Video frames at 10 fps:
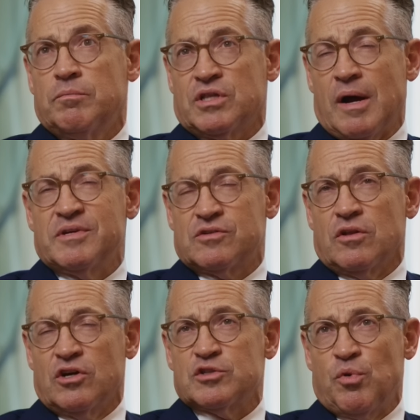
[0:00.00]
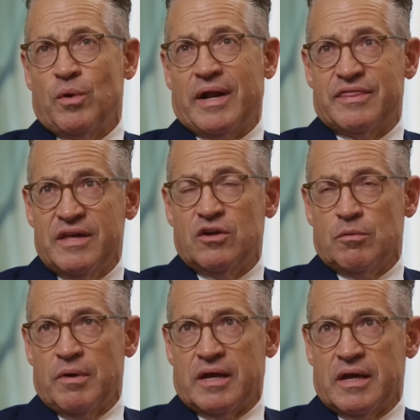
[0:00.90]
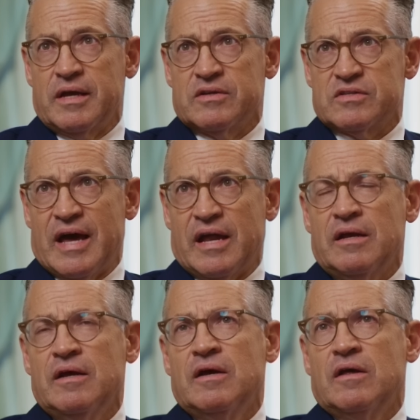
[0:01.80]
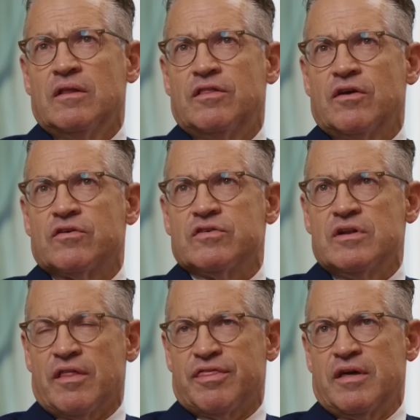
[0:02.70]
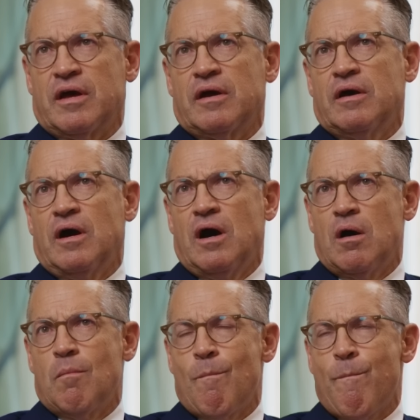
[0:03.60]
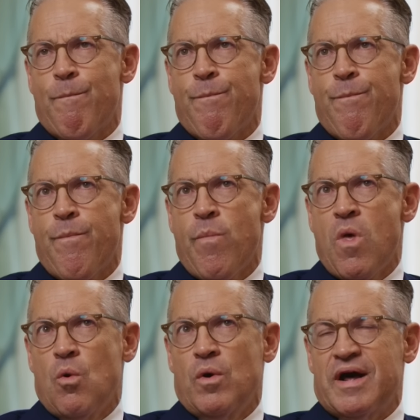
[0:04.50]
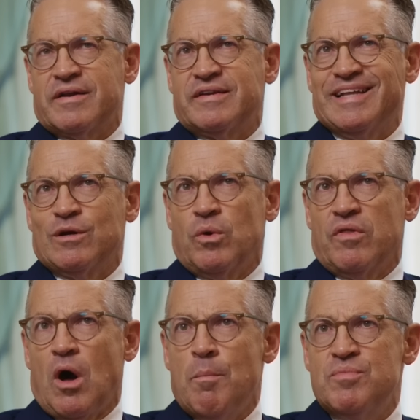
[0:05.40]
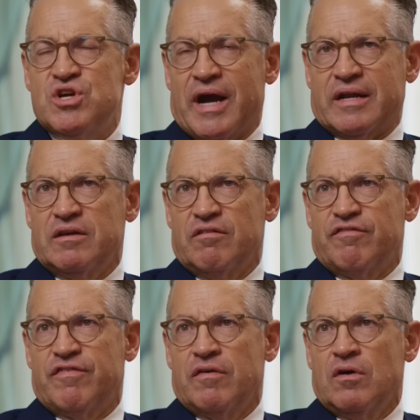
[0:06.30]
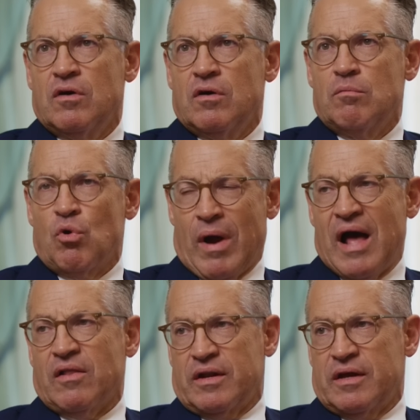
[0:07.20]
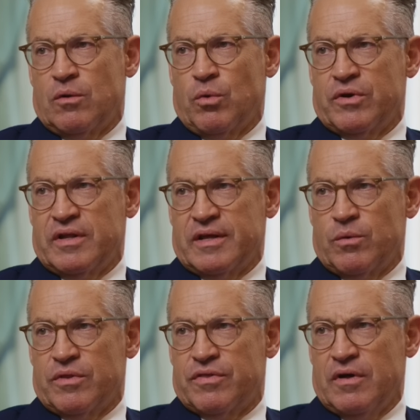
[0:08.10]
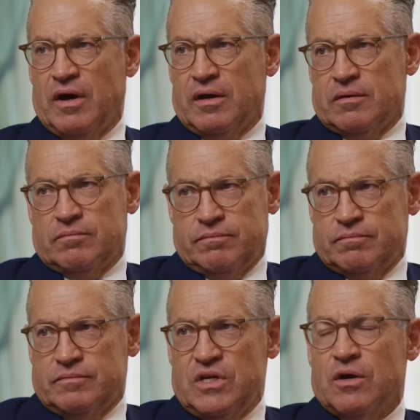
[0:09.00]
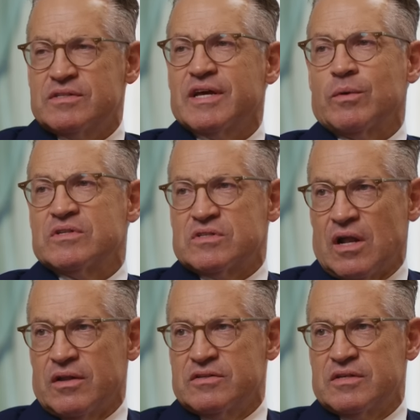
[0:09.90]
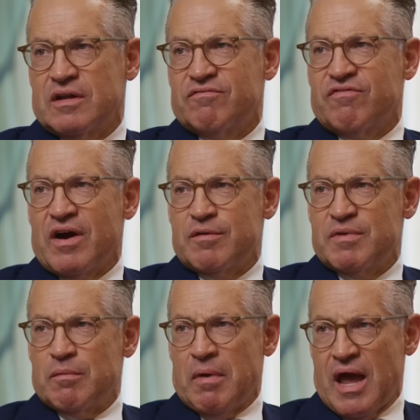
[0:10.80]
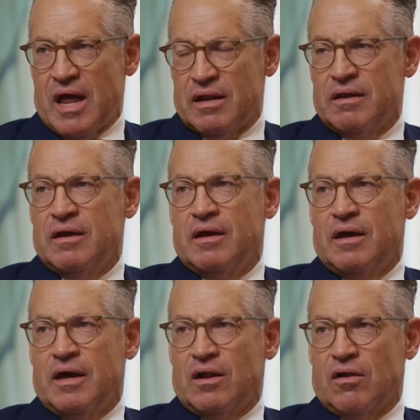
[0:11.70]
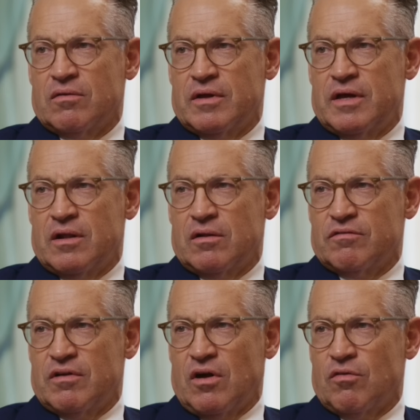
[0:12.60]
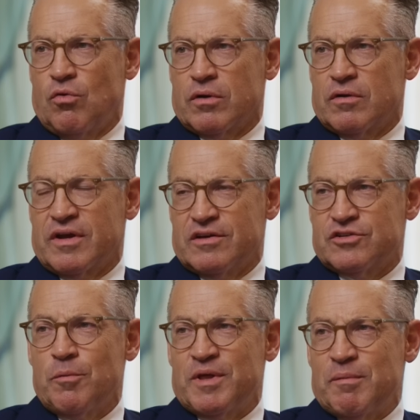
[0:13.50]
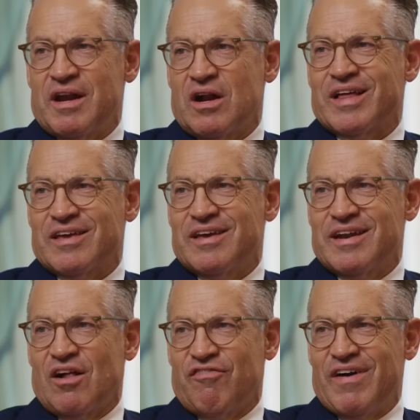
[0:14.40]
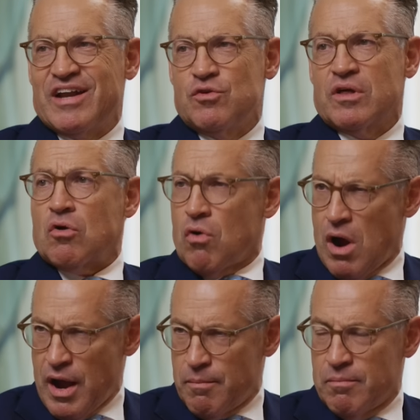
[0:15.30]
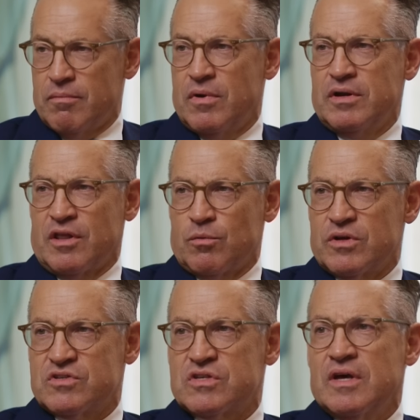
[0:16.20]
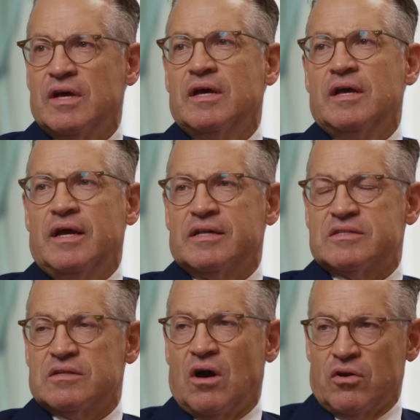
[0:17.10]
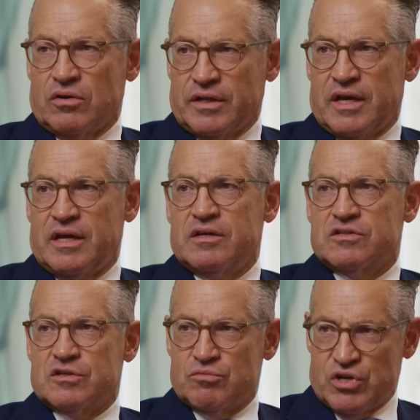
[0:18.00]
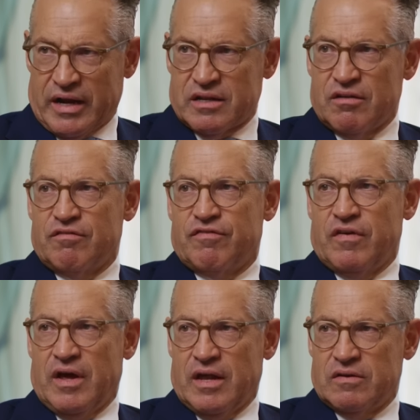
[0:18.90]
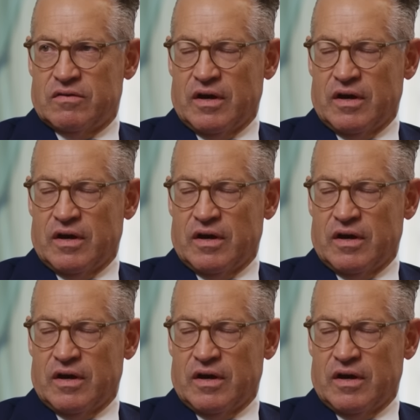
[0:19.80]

but I mean, it's the larger point I think you're making is that there's nothing, um, we're not dealing with objective morality. We're dealing with, uh, you know, it's like when Stalin said, "Find me the man." And I'll and I'll, I'll show me the man and I'll and I'll find you the crime. Right. In other words, it's utterly subjective and right.